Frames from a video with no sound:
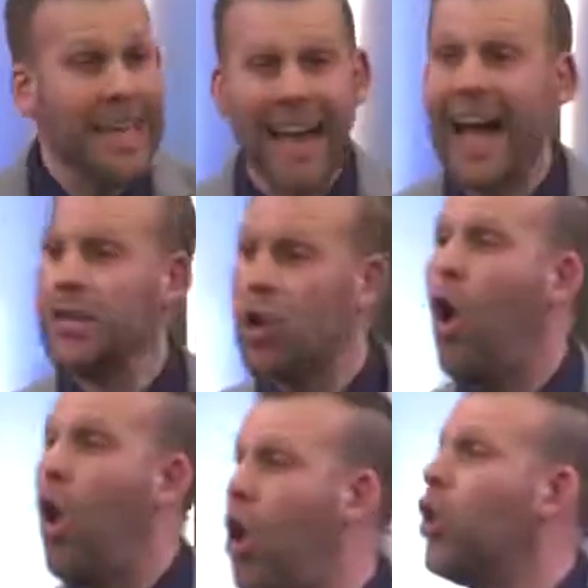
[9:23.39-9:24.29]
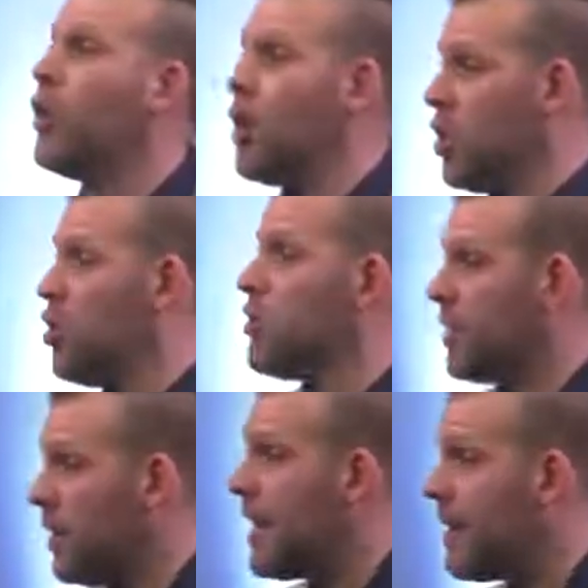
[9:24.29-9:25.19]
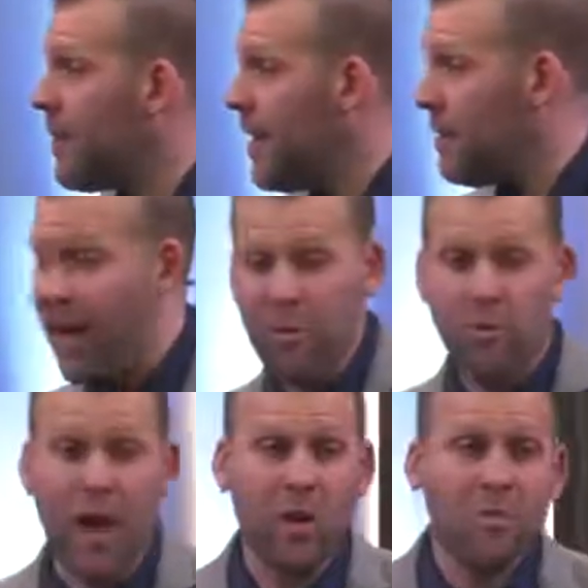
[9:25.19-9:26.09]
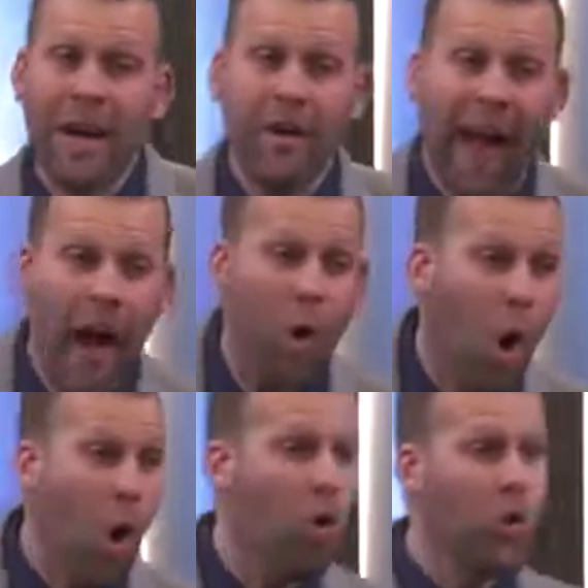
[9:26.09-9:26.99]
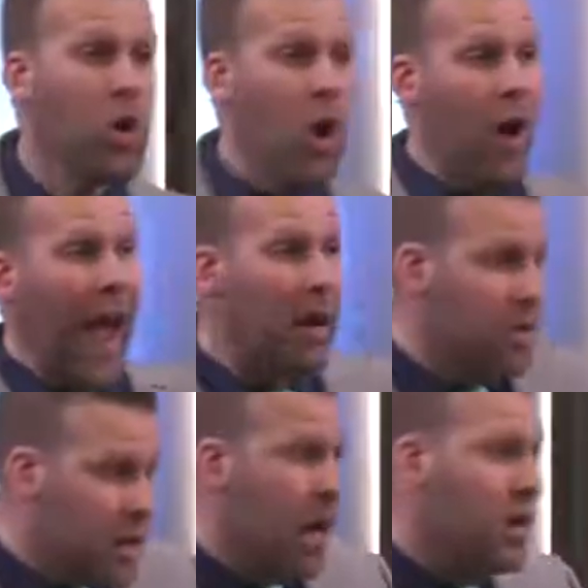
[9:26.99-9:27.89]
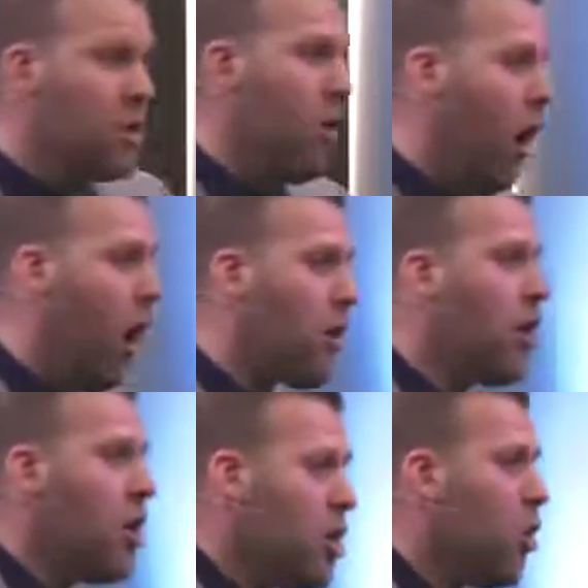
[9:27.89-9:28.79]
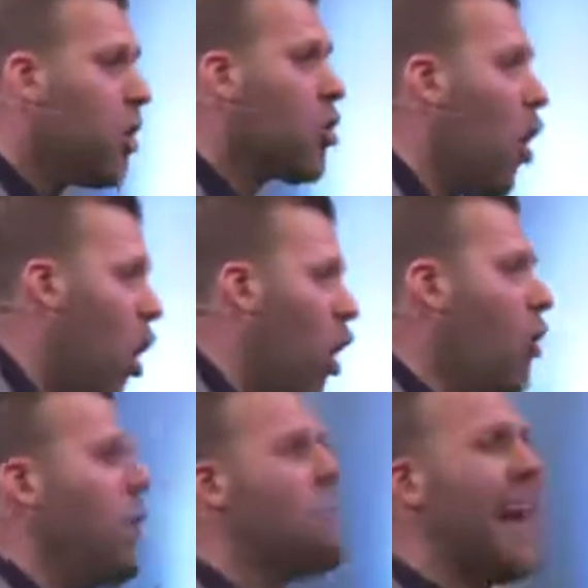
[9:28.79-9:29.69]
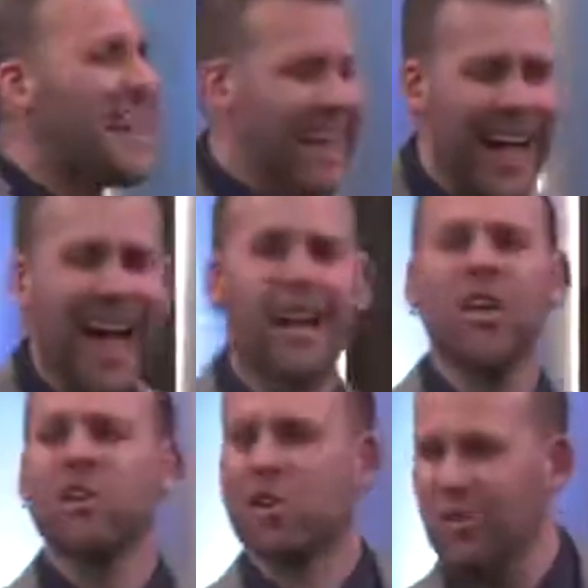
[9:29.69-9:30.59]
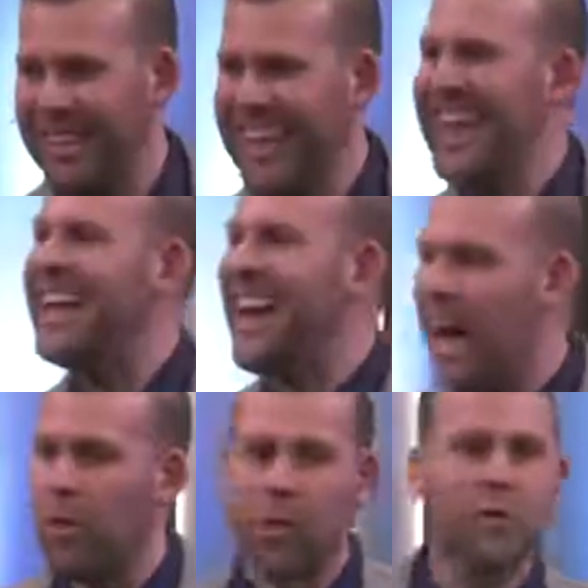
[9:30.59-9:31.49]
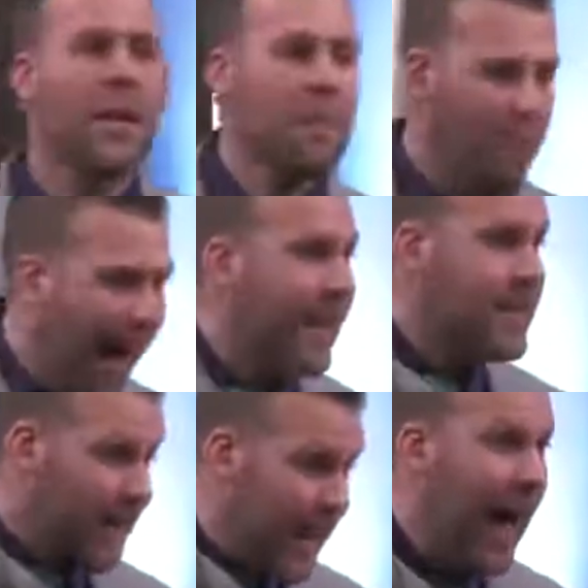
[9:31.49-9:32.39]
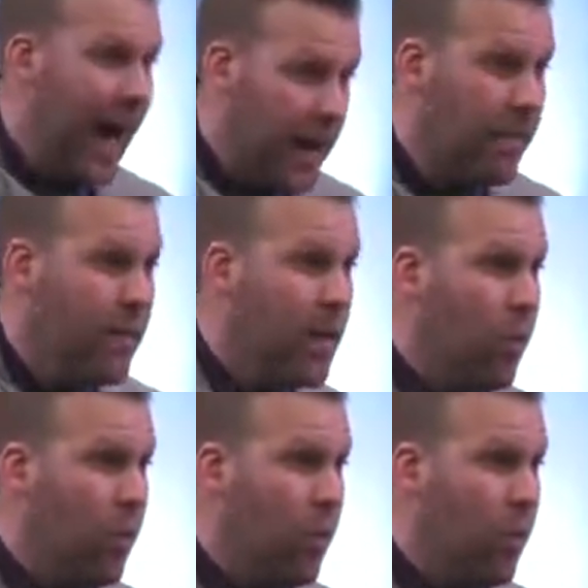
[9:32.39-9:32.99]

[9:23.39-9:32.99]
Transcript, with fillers: God called you to lead. And my friend, no matter how old or how young you are, you are called by God to lead others back to God.